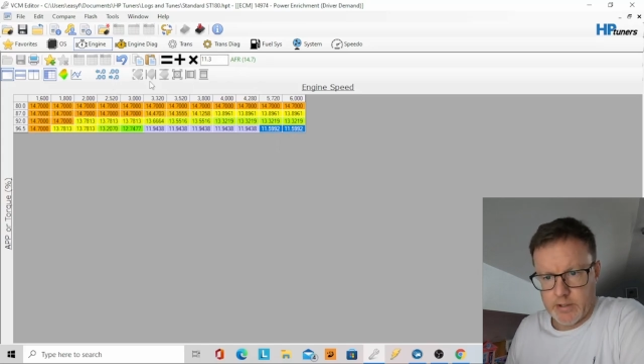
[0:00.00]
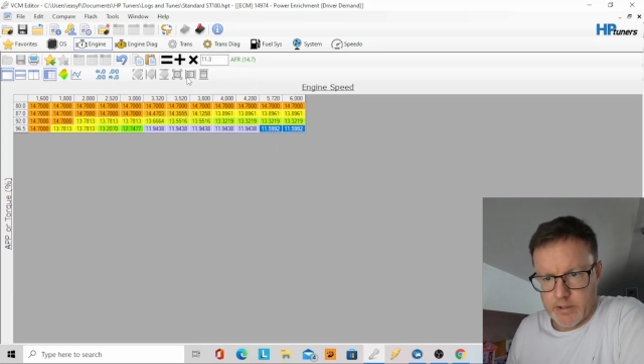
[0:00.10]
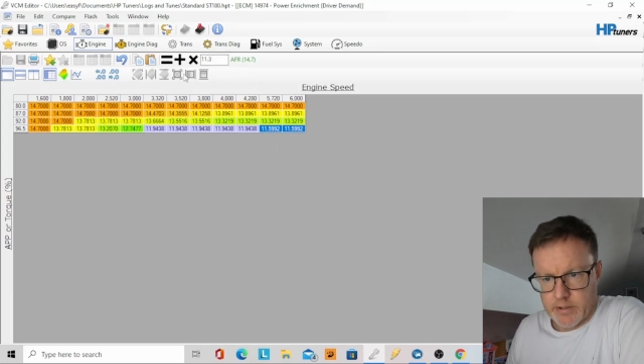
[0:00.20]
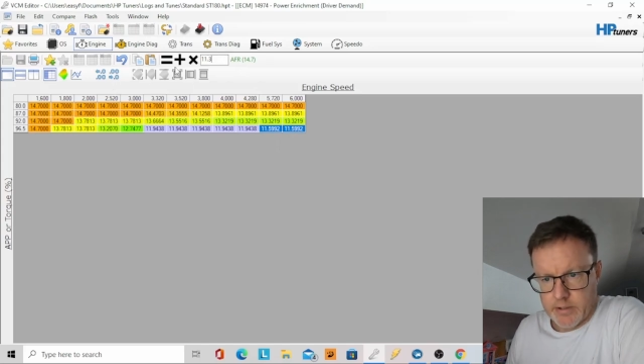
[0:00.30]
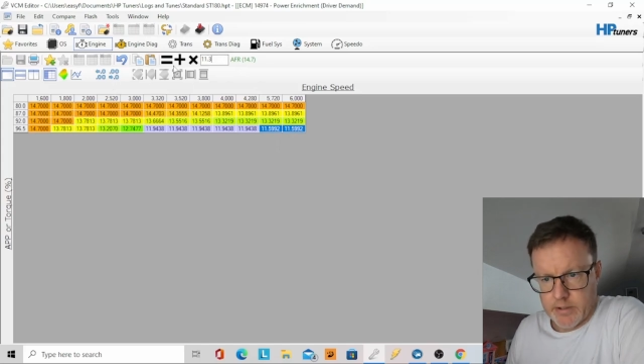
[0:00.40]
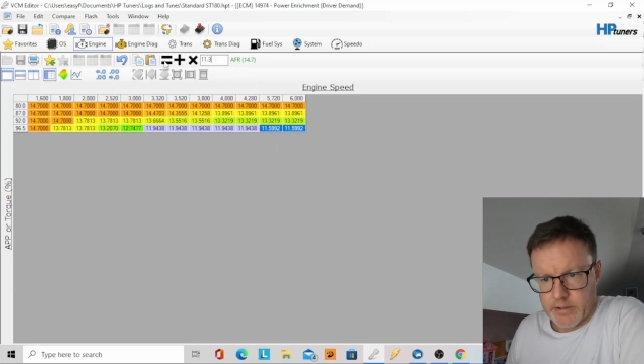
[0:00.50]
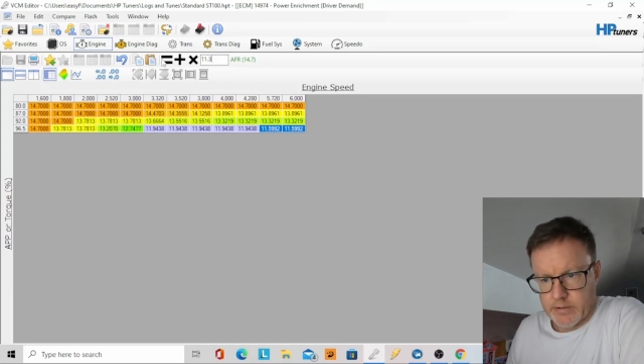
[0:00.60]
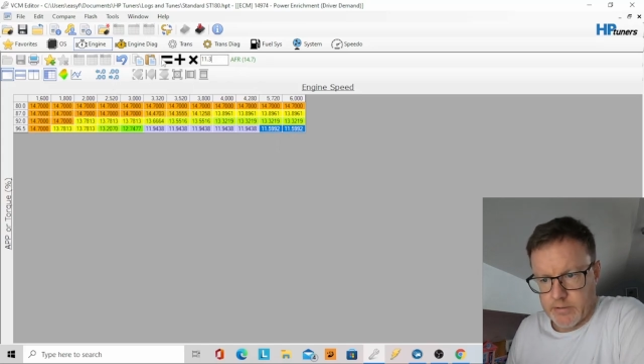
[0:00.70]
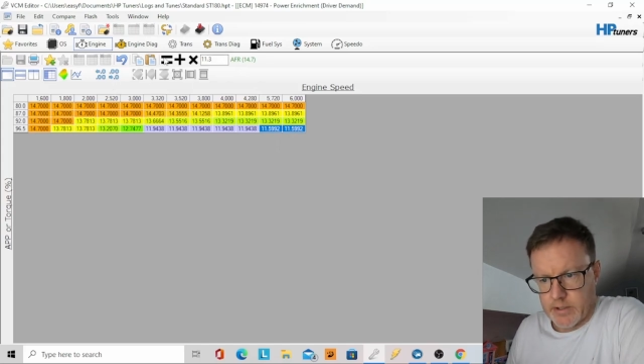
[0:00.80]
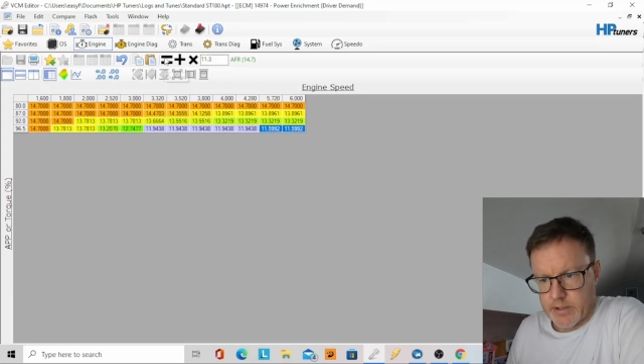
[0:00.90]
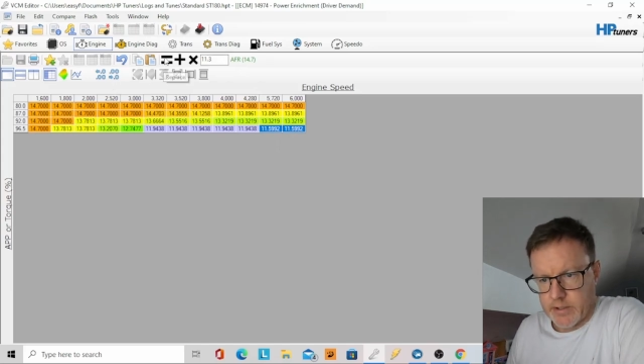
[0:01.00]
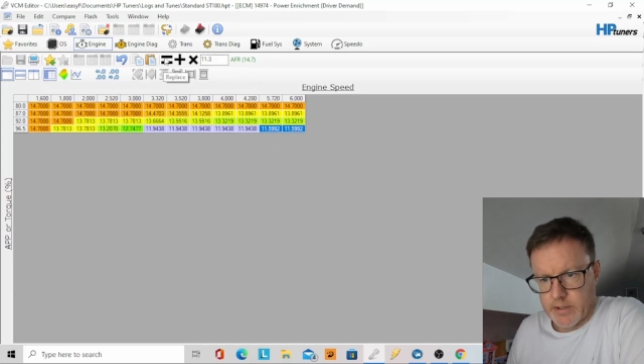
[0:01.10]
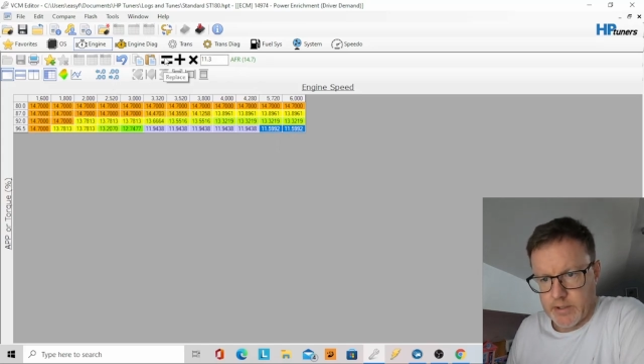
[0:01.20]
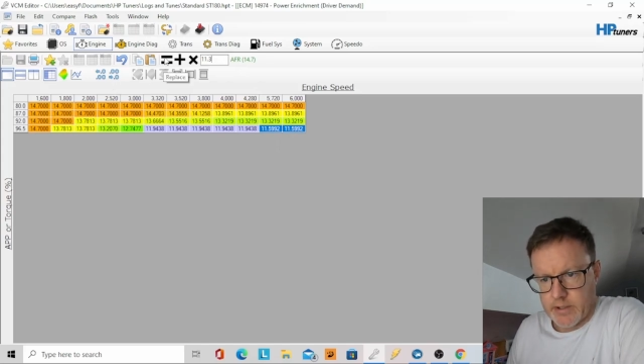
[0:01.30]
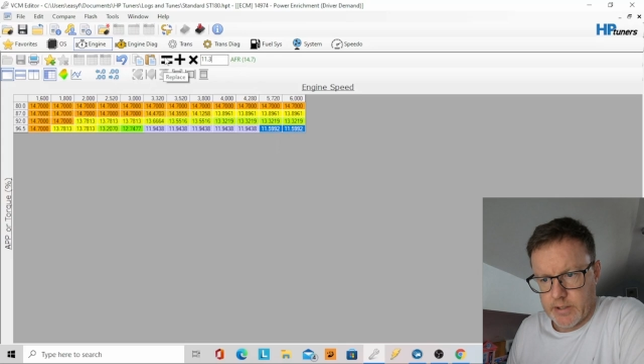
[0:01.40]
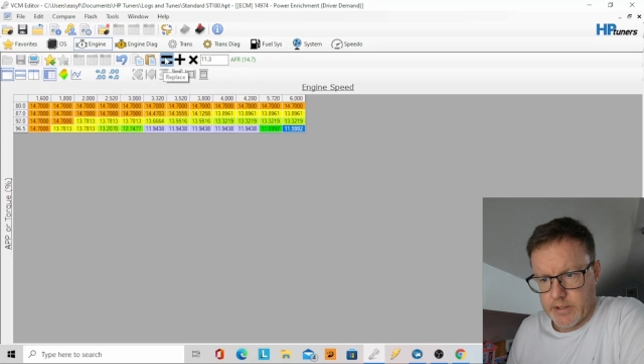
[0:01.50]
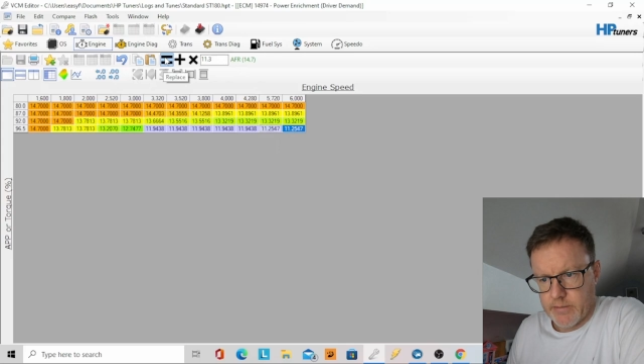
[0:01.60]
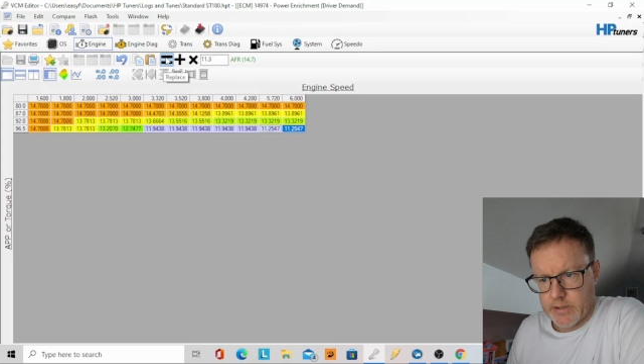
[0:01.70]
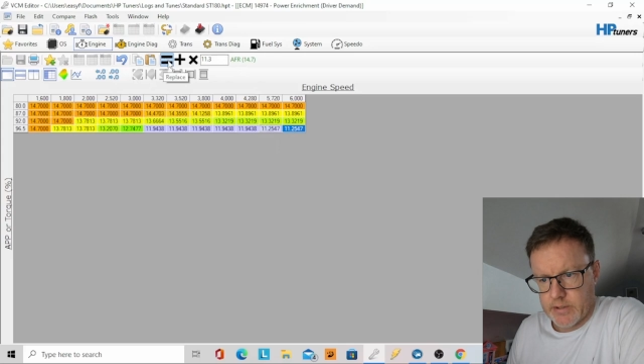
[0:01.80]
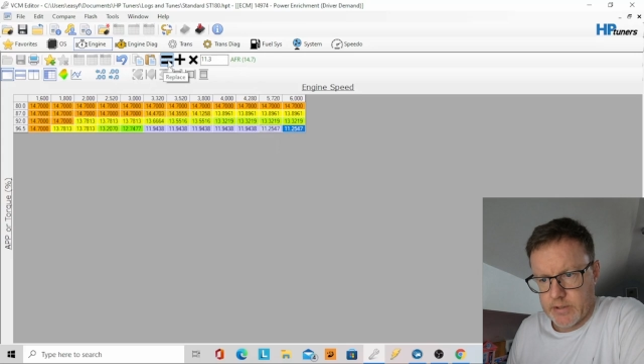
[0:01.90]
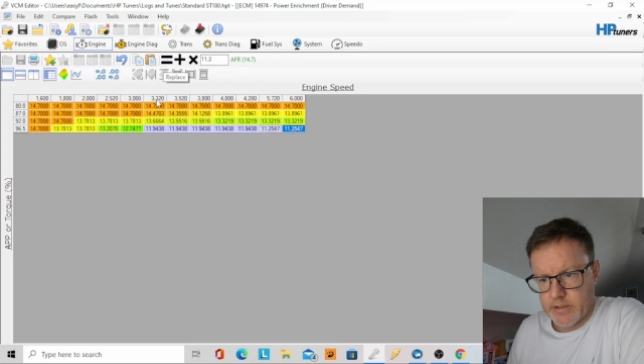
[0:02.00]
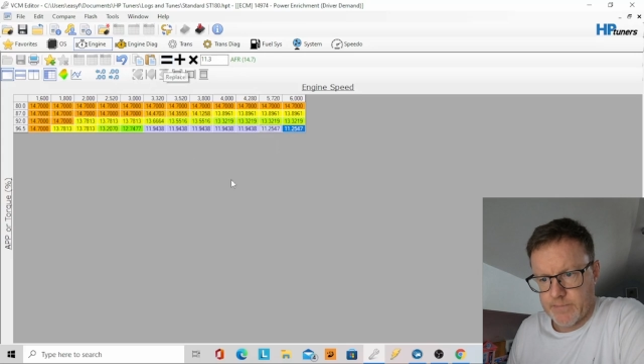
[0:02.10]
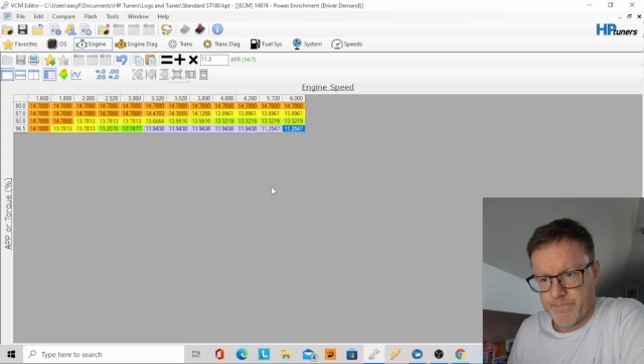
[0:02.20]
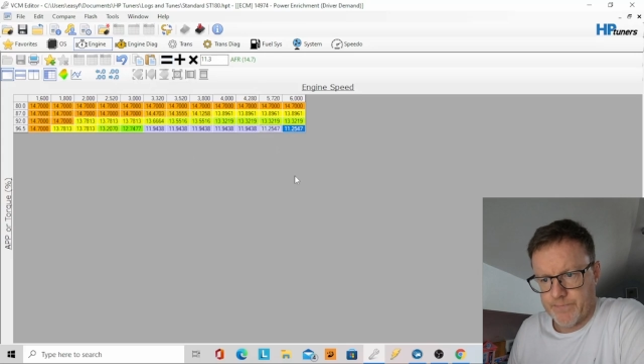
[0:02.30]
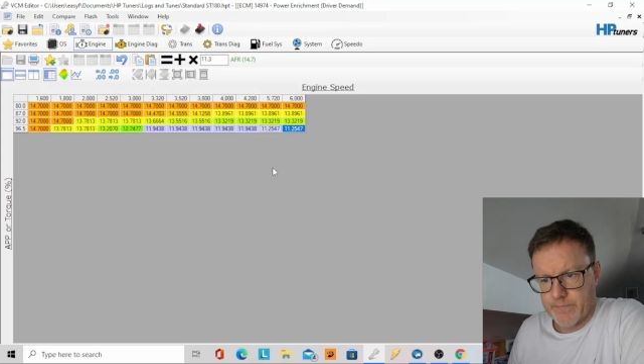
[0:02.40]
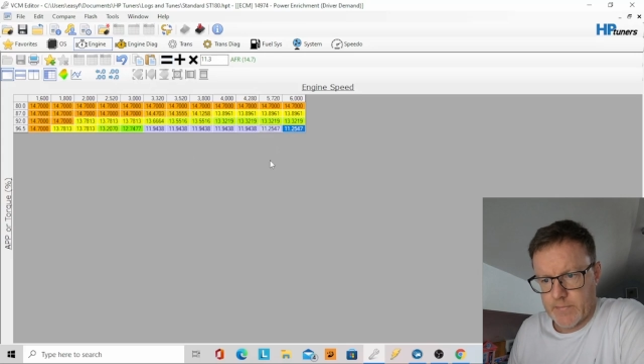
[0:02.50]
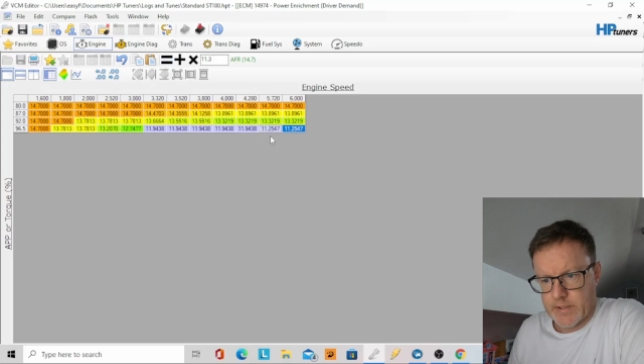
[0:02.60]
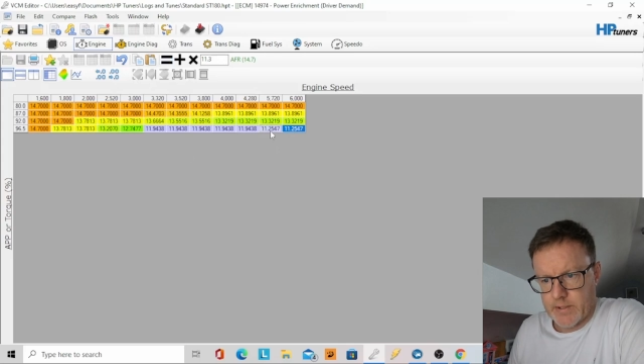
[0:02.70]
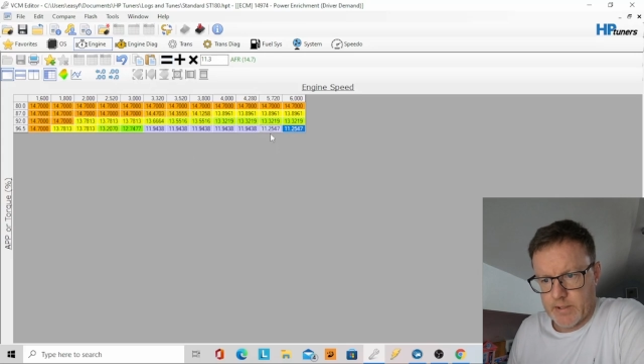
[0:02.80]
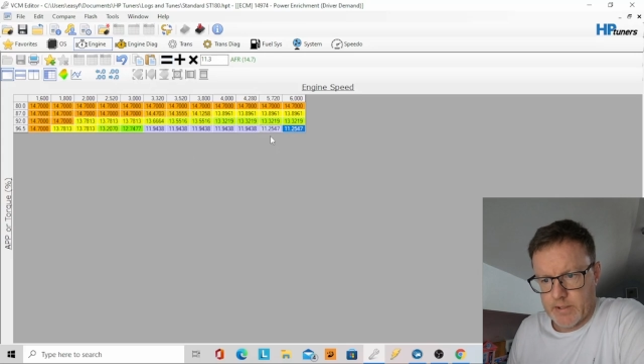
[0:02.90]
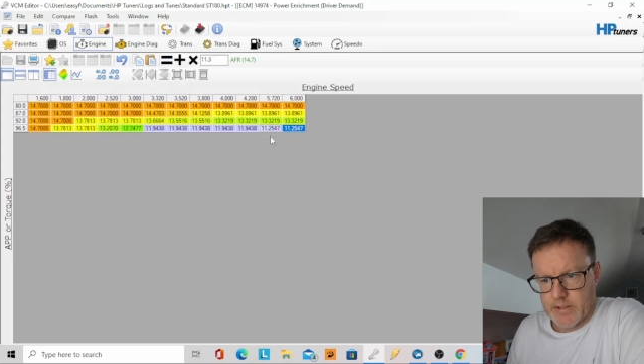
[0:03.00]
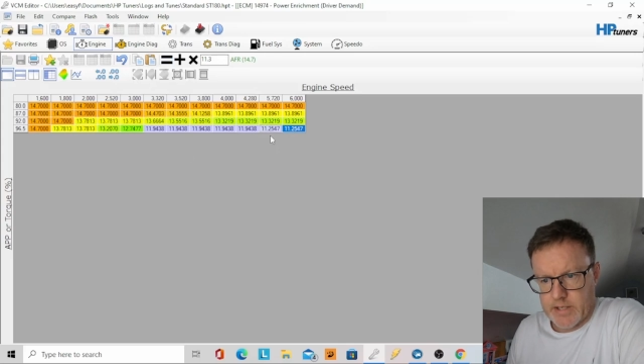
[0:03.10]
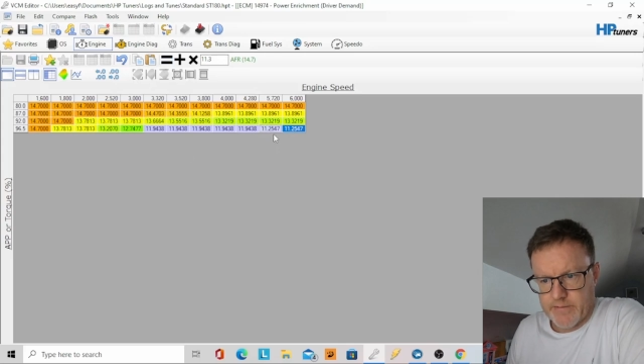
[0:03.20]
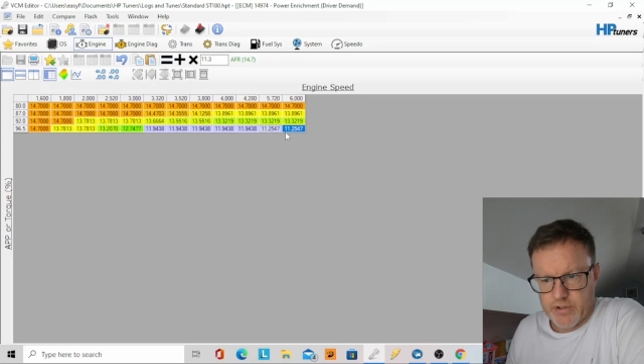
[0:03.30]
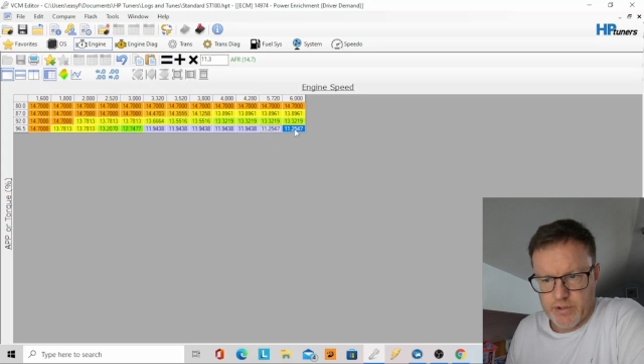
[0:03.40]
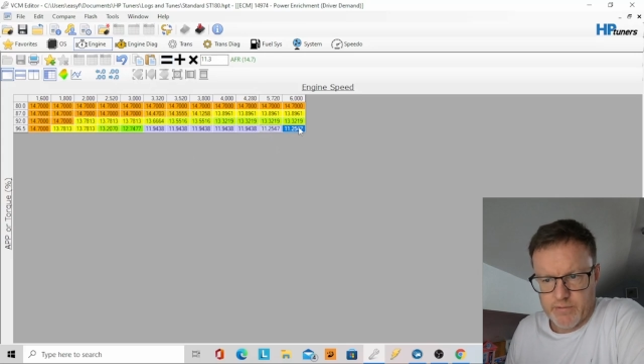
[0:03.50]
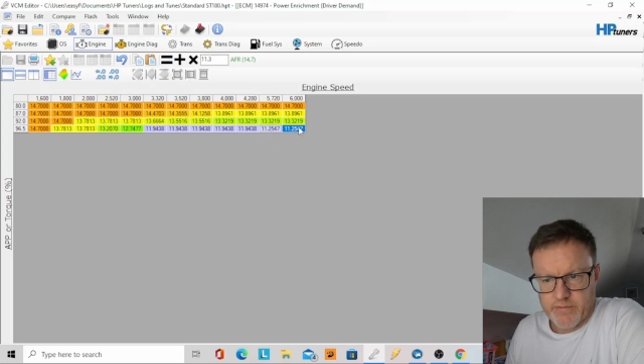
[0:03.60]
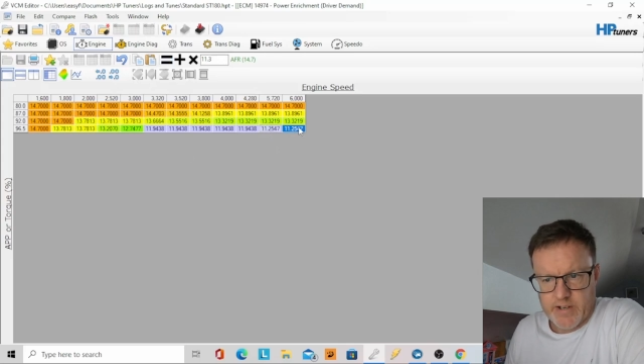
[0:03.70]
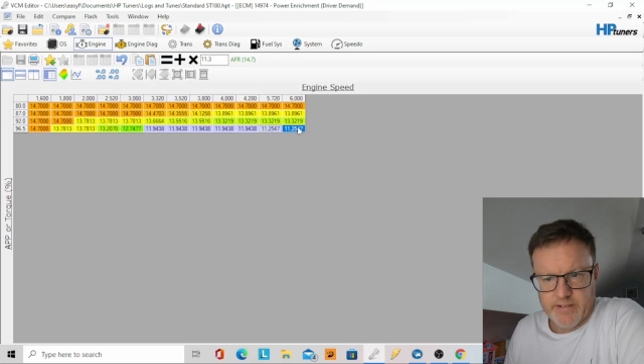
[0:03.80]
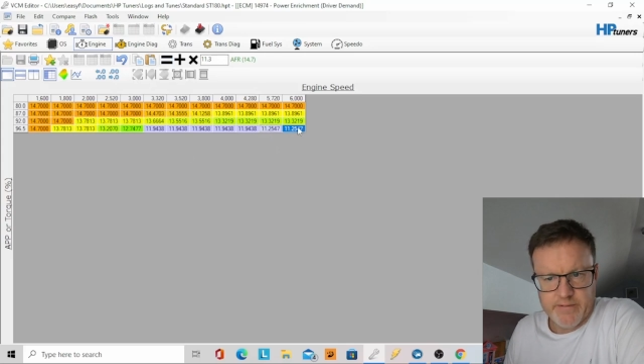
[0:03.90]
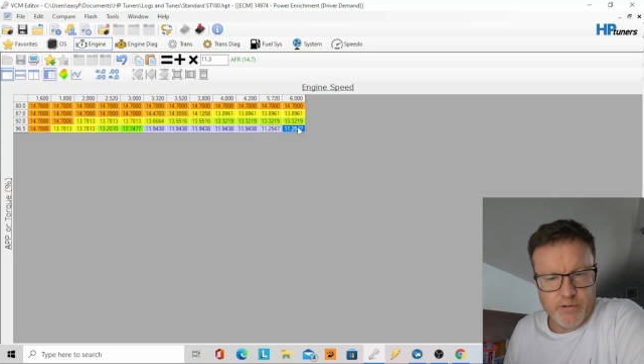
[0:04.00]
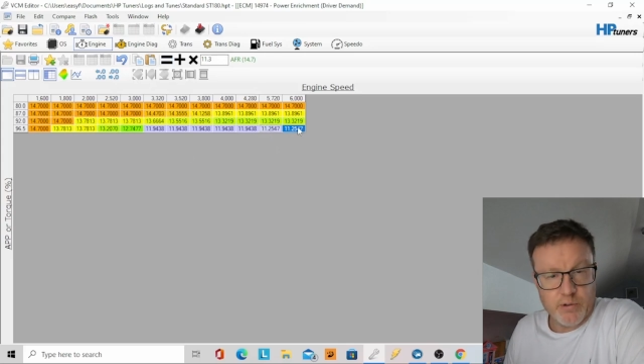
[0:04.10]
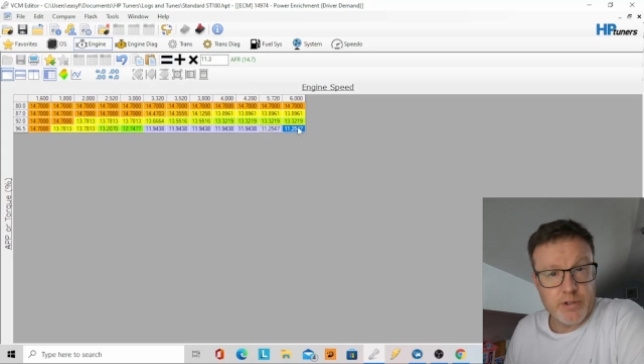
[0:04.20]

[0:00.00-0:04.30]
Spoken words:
and then you click equals 11.254.